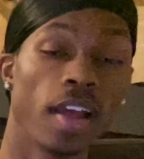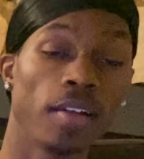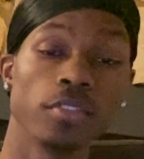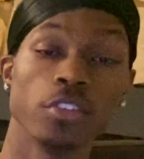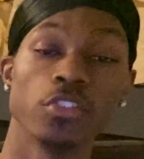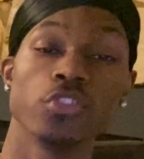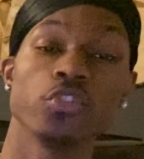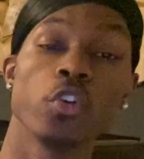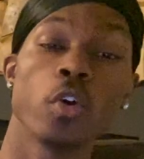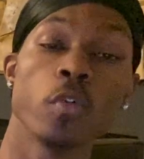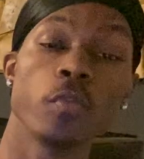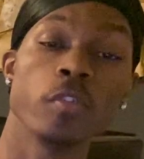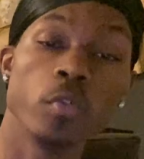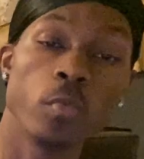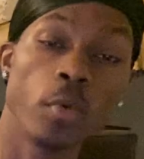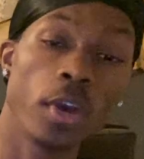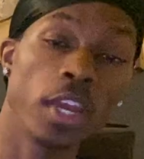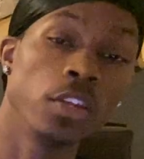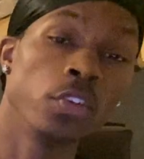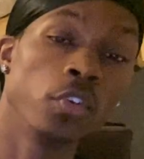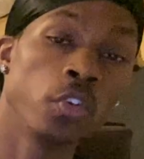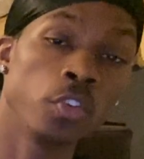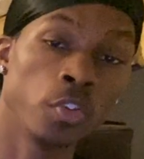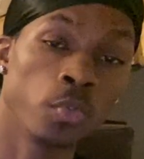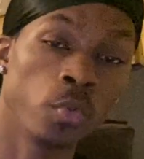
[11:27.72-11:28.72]
this trophy
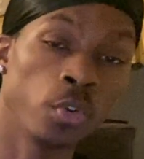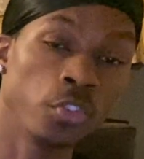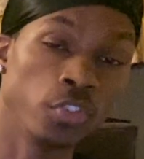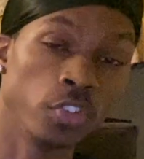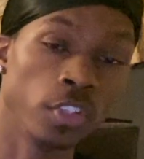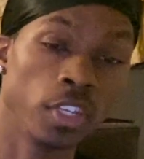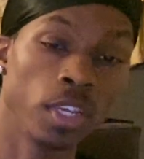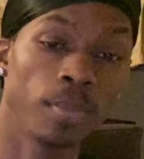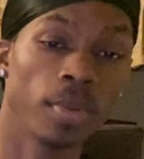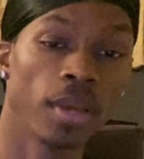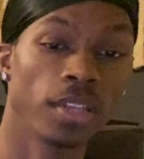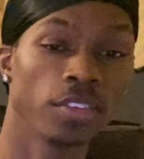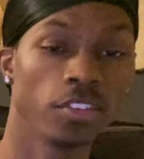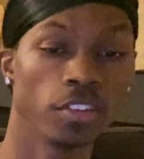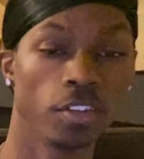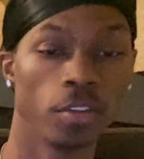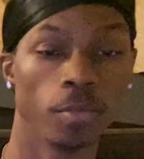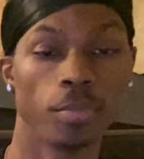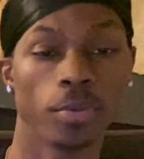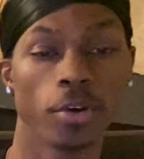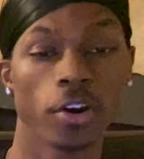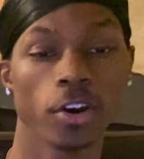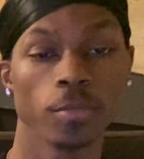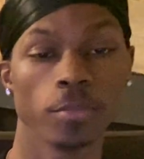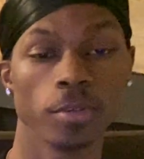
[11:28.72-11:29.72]
waiting on you once you get back to the
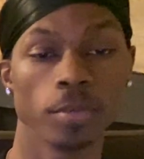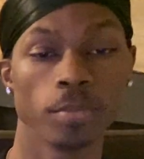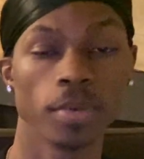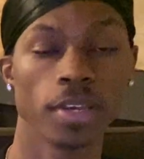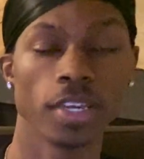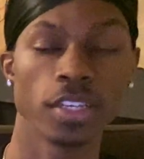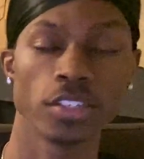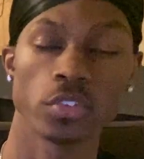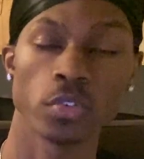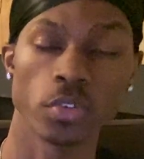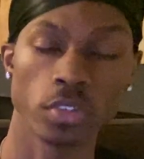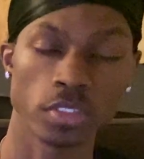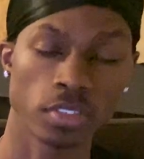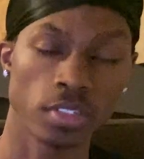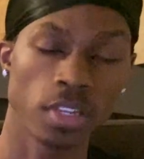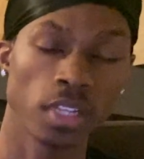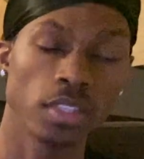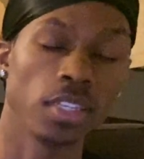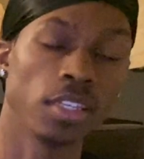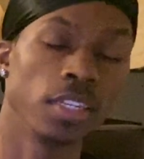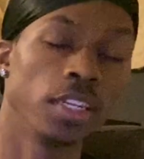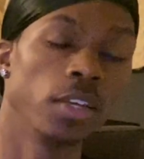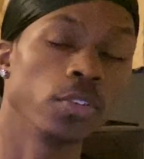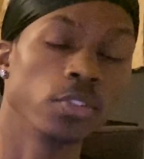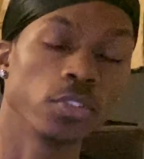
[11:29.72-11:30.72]
apartment, man. So it's
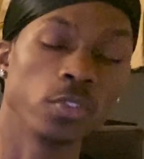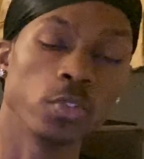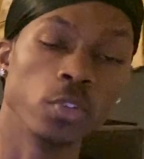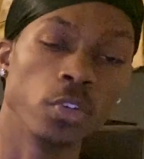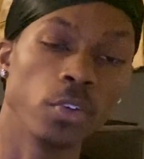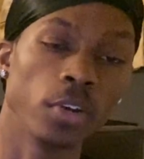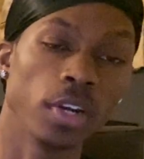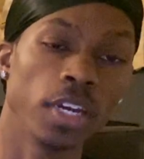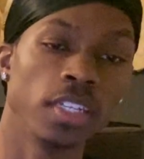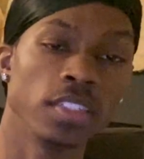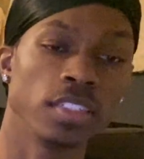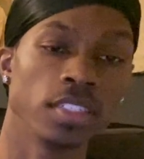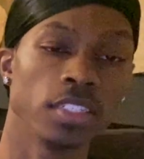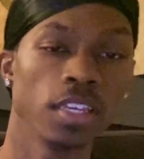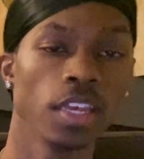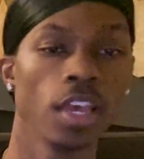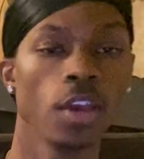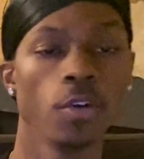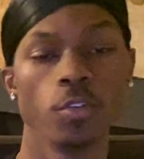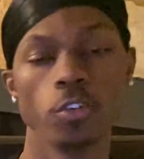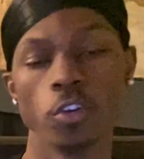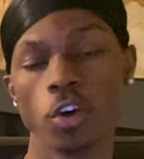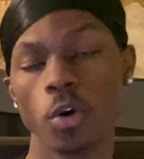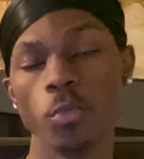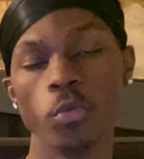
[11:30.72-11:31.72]
nothing else too crazy.
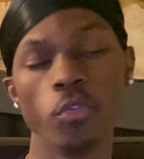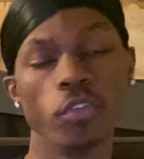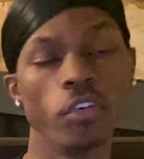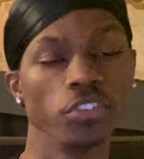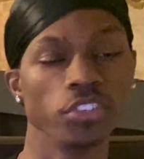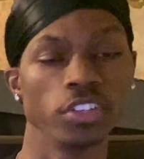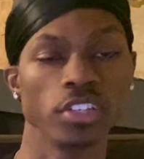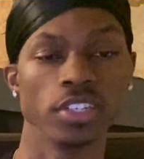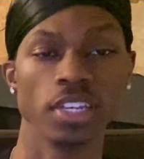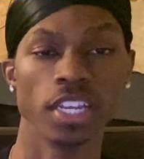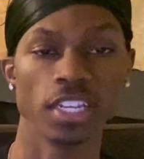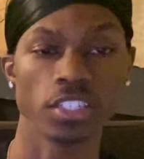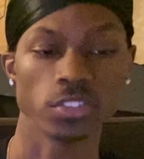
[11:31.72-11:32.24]
We're gonna move on to the next